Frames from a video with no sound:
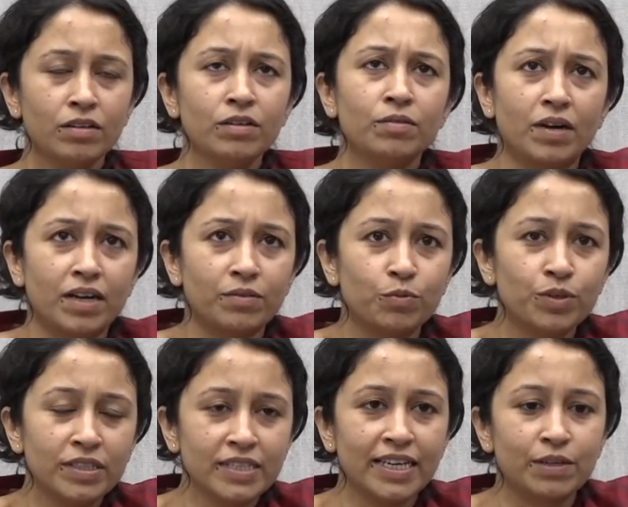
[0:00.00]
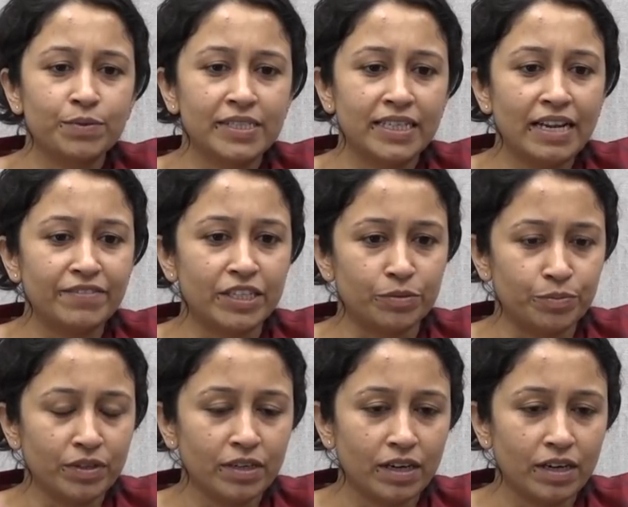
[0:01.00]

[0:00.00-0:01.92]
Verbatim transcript: No, I wouldn't say it was inevitable.